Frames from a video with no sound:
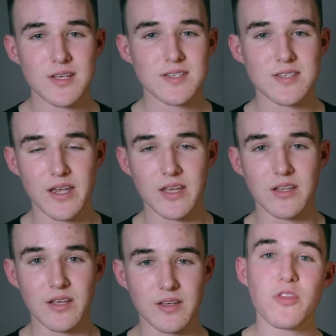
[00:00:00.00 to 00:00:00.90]

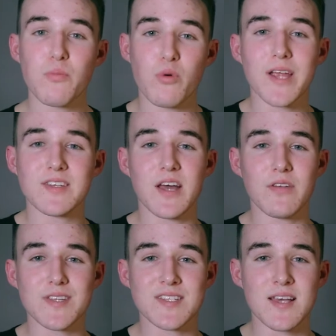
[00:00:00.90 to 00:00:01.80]
Secondly, the breakdown
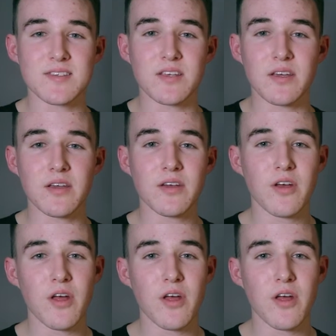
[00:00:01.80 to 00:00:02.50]
of the testing.